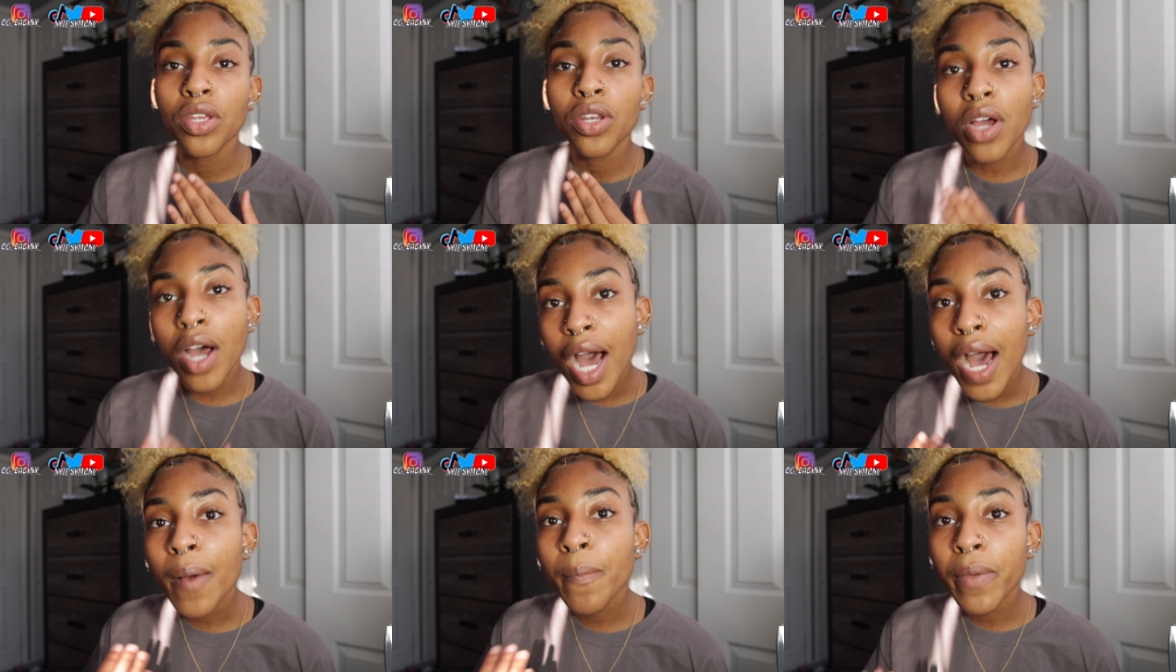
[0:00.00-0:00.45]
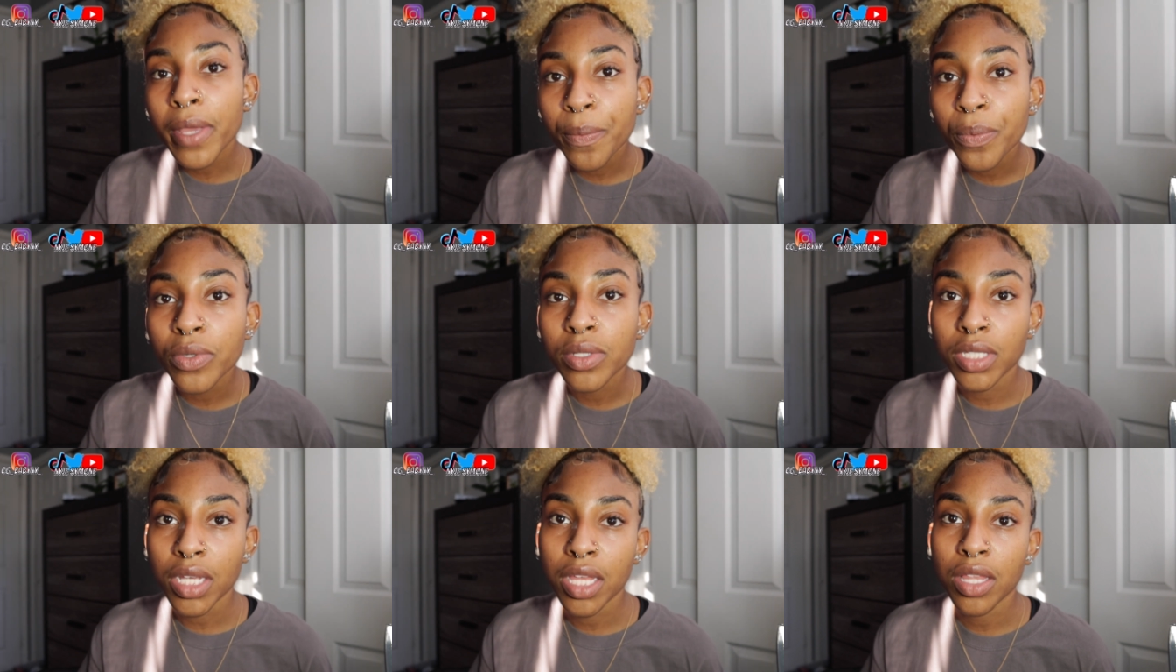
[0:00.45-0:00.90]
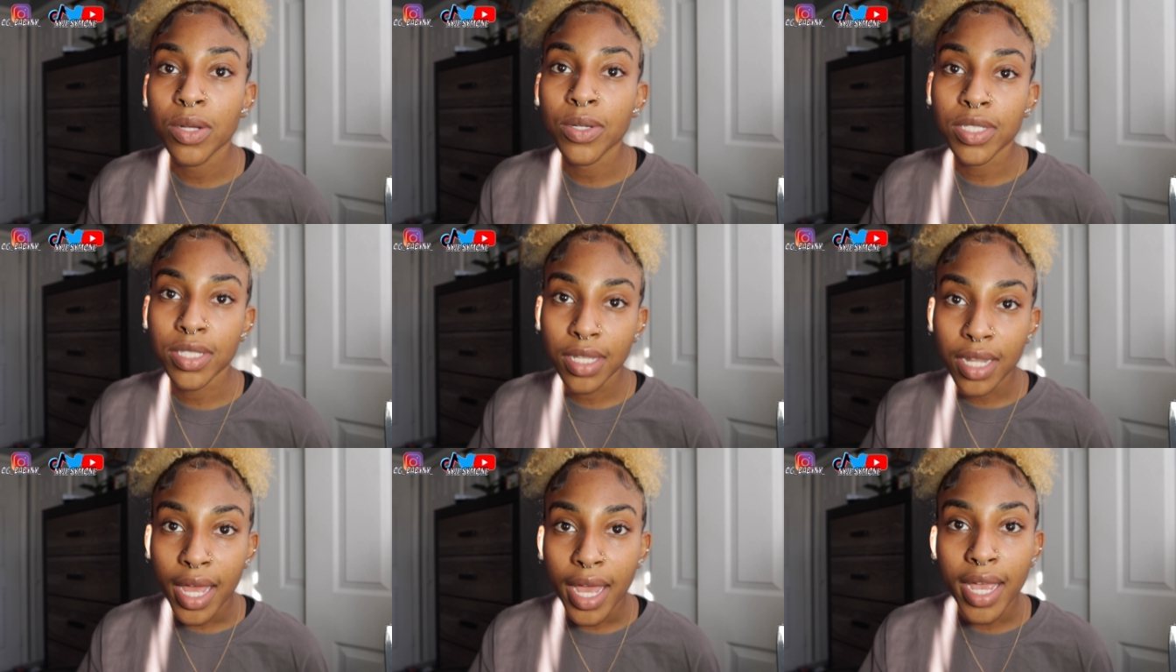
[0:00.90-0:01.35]
You know how people say
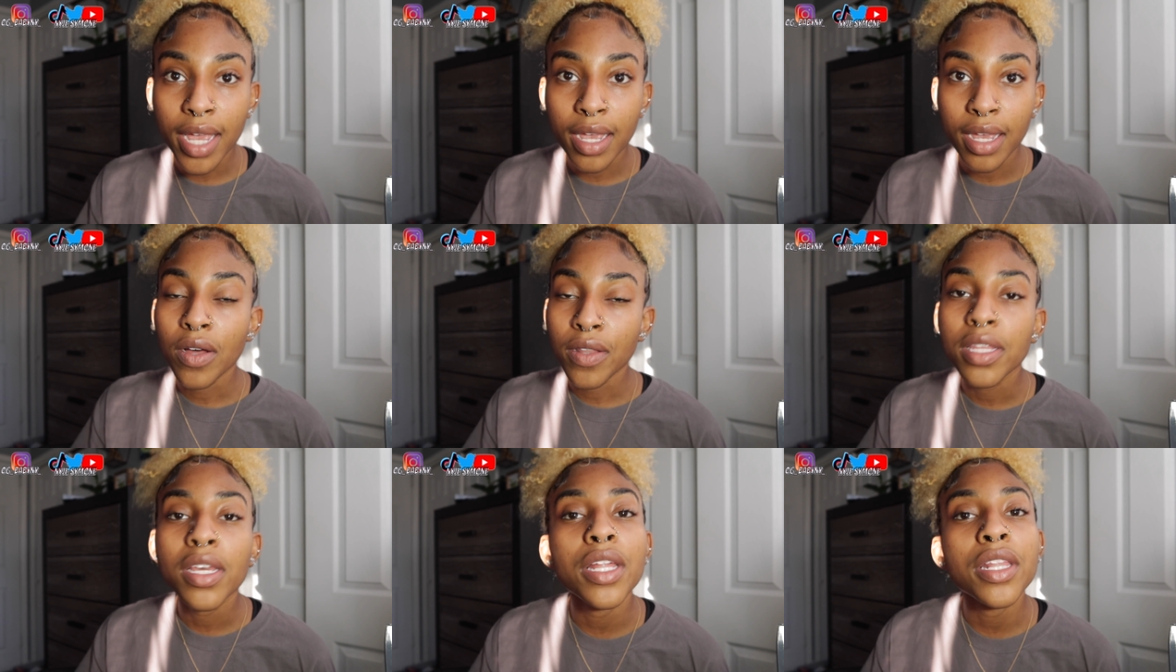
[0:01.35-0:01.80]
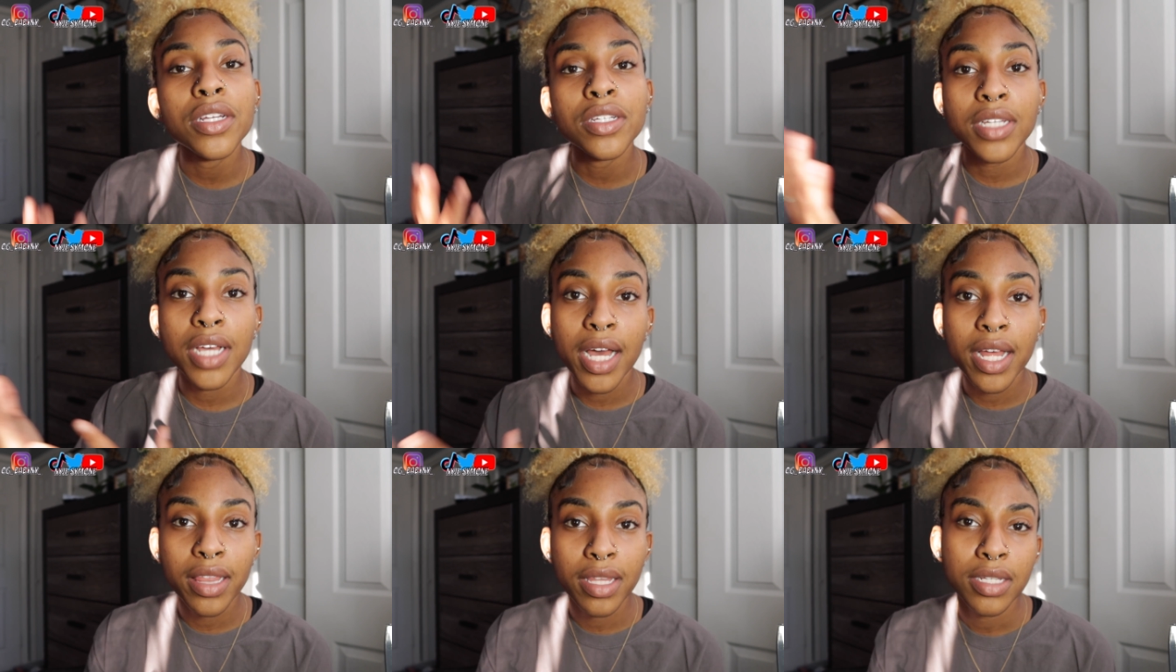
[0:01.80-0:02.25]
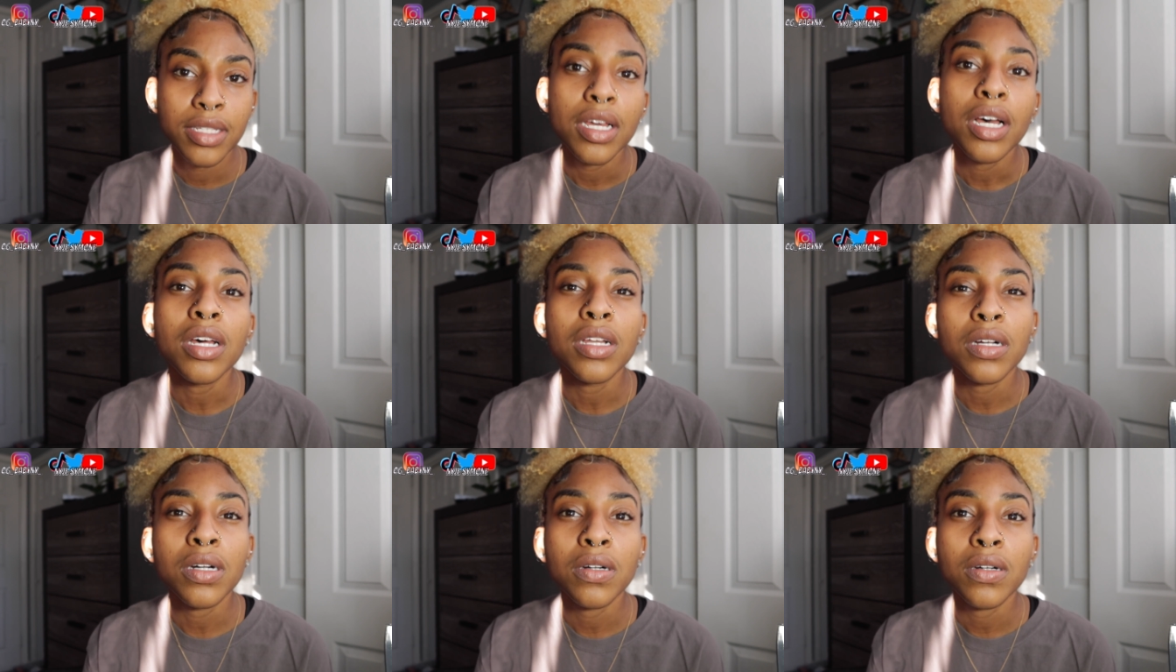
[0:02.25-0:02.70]
there's light on the other side of the
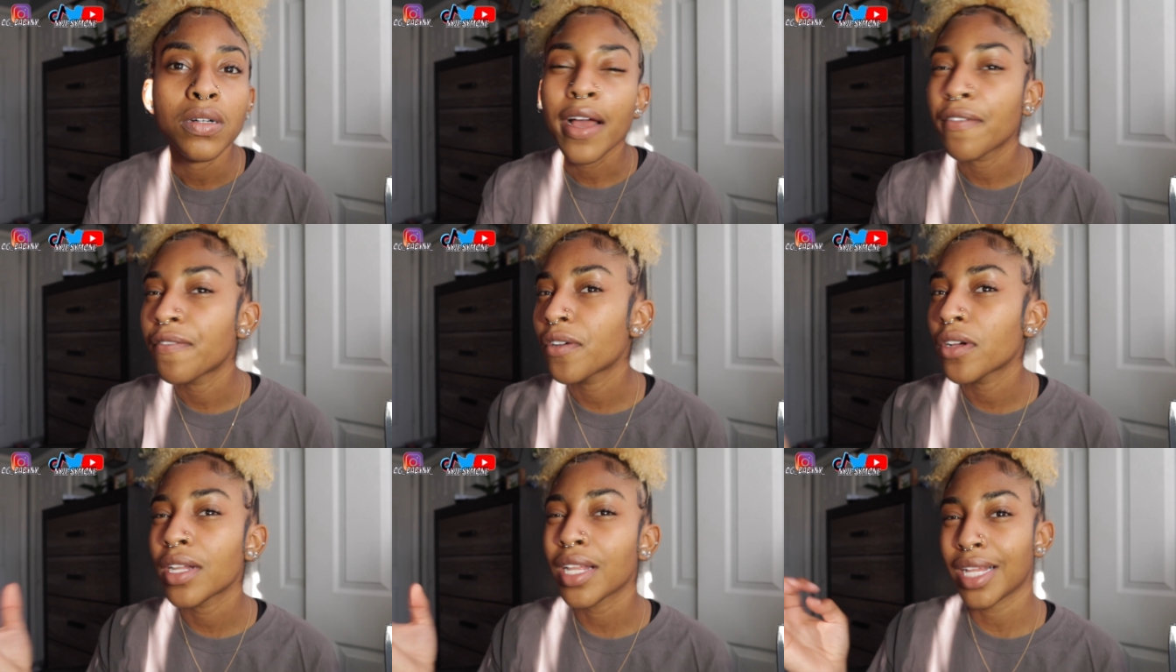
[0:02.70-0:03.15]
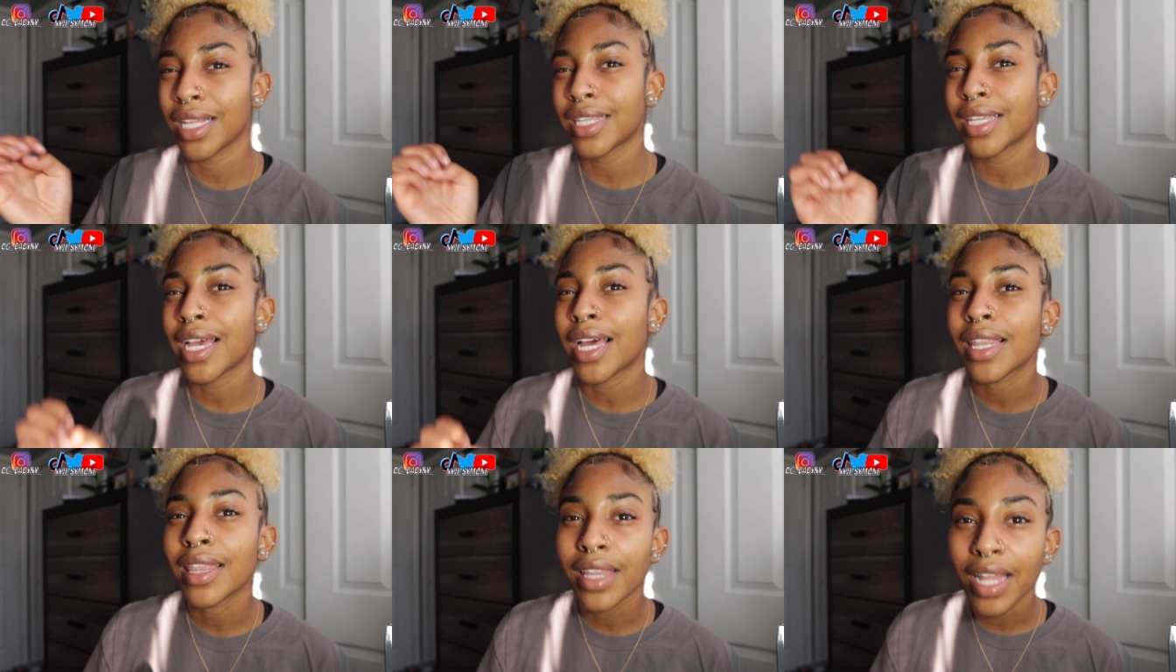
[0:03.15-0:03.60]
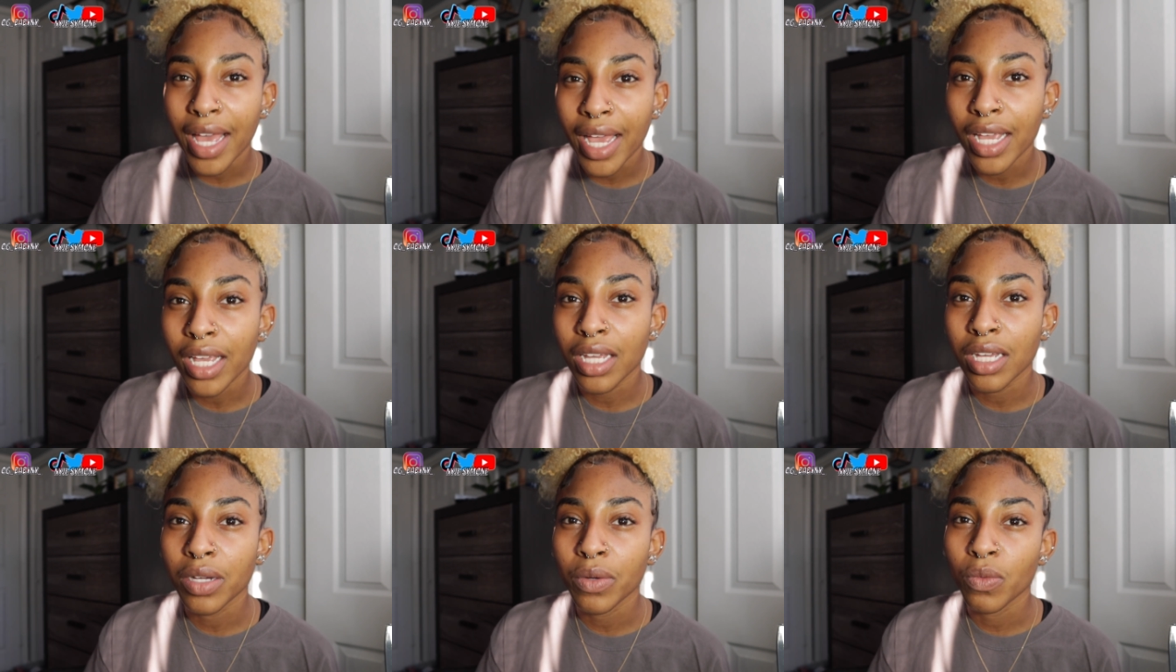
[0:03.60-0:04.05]
tunnel? I felt like that
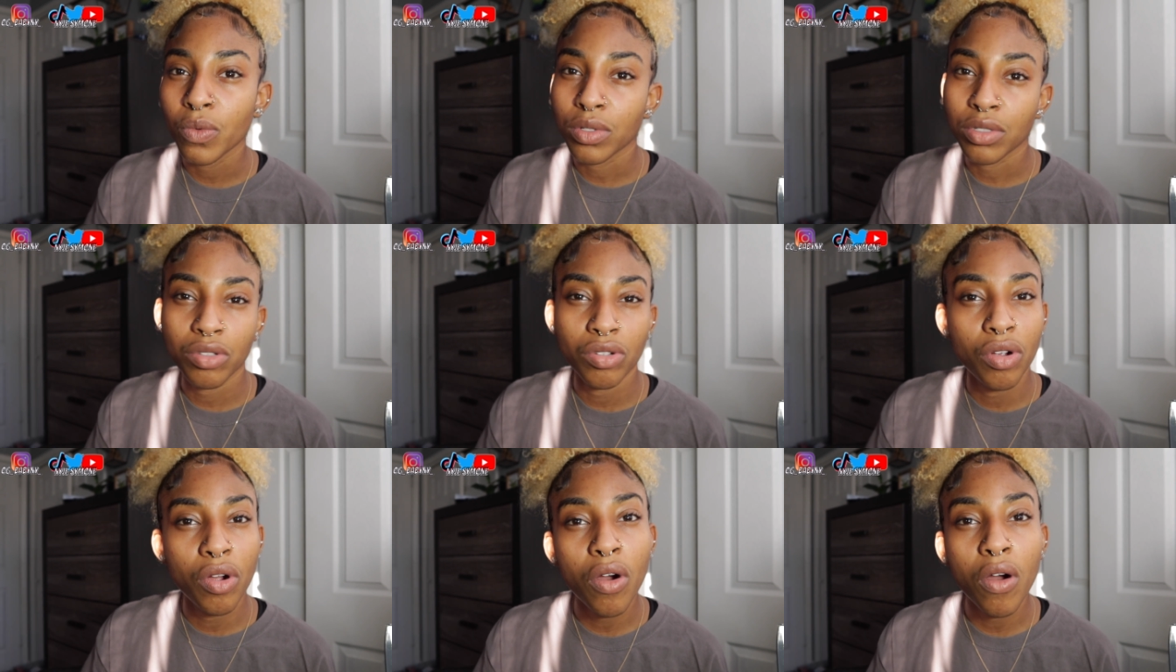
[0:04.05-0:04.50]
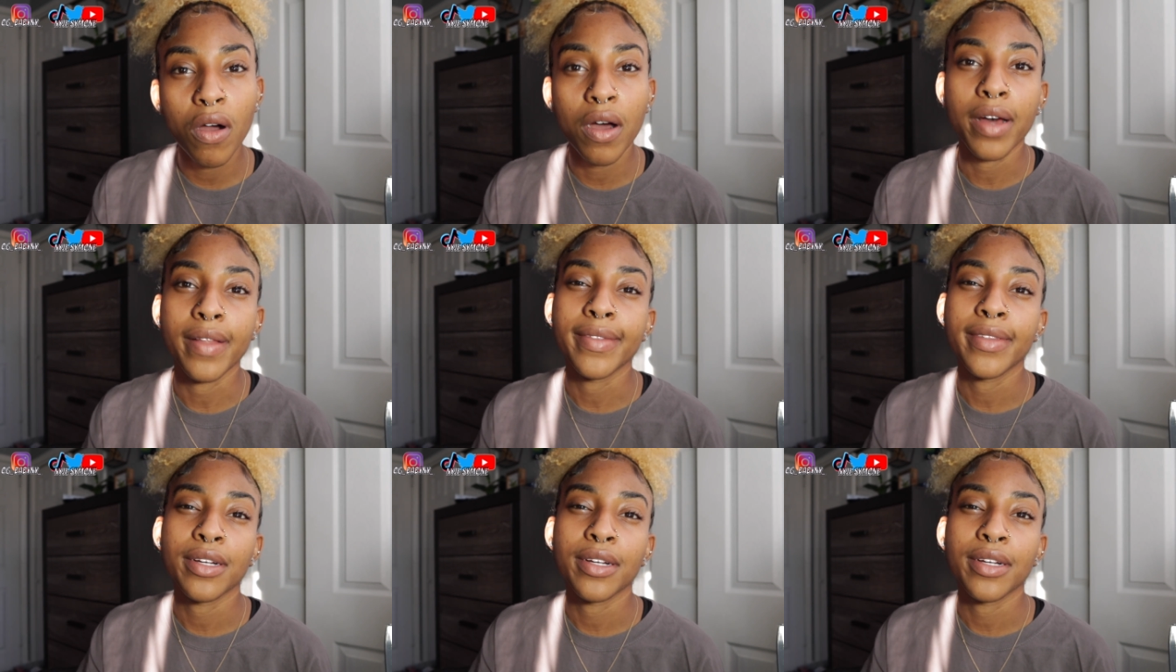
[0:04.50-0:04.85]
light was gone.